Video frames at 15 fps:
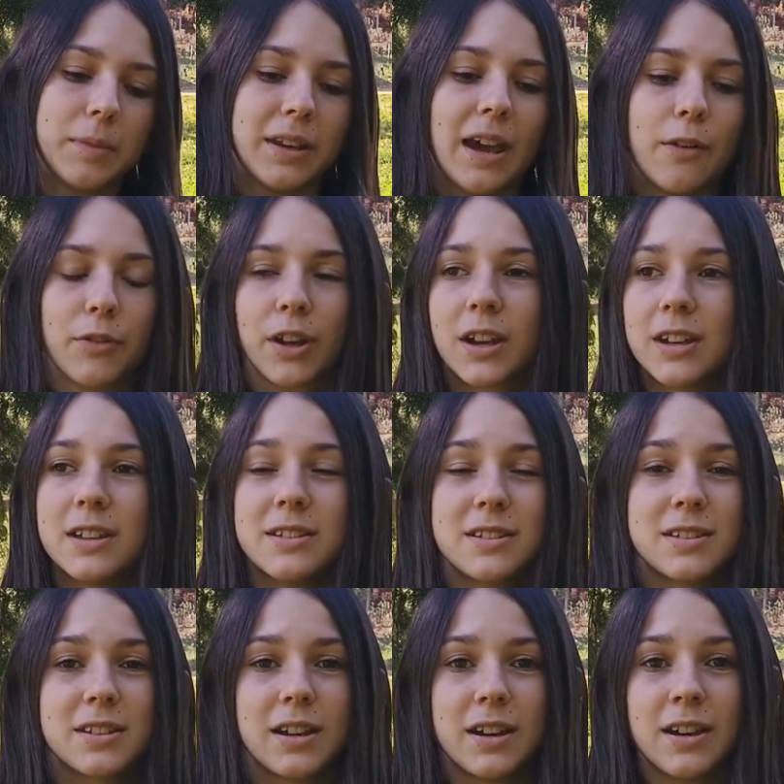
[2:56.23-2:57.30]
Africa is
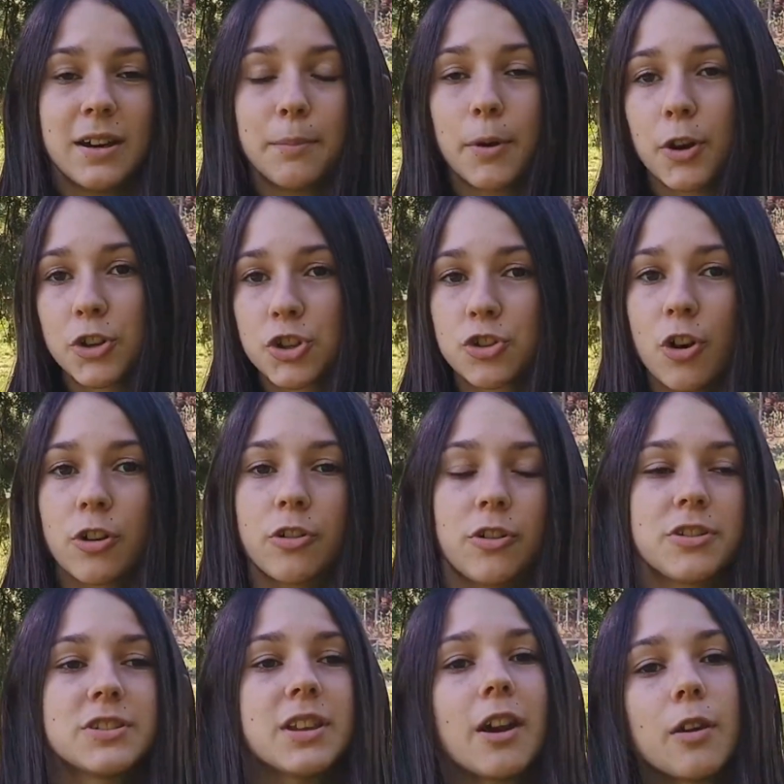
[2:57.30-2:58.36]
a Percheron
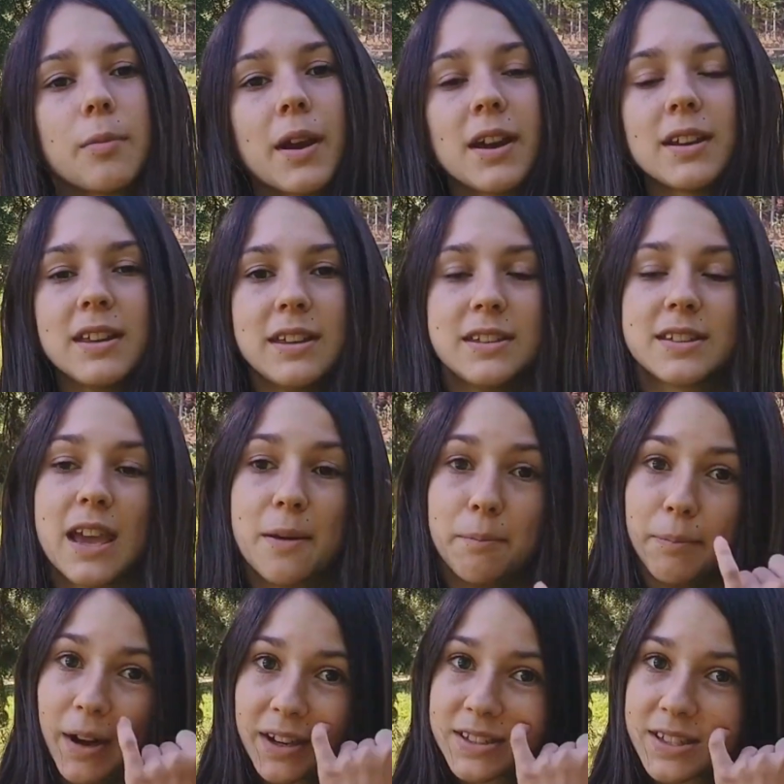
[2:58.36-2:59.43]
cross thoroughbred. He's a
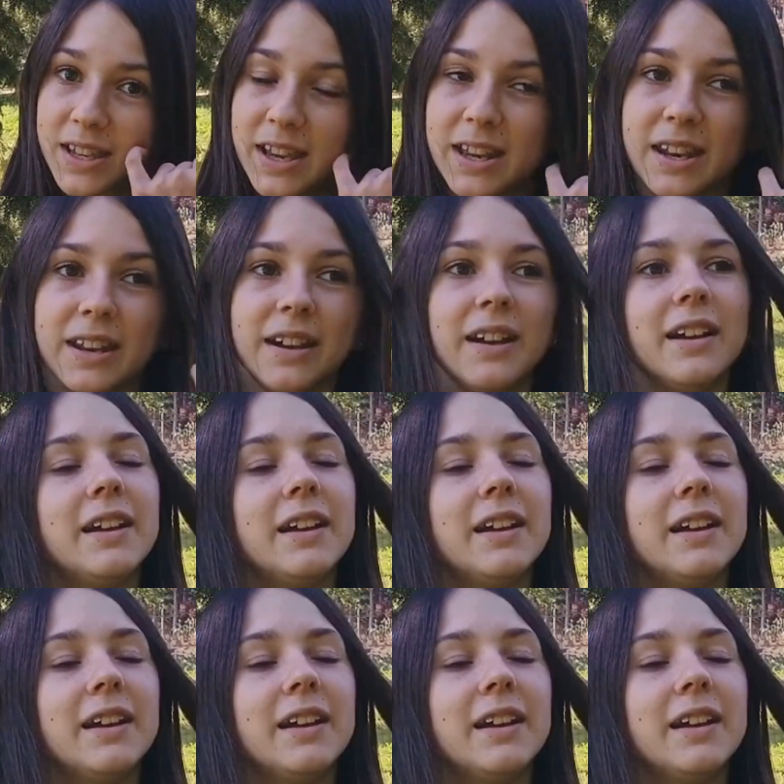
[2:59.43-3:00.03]
buckskin.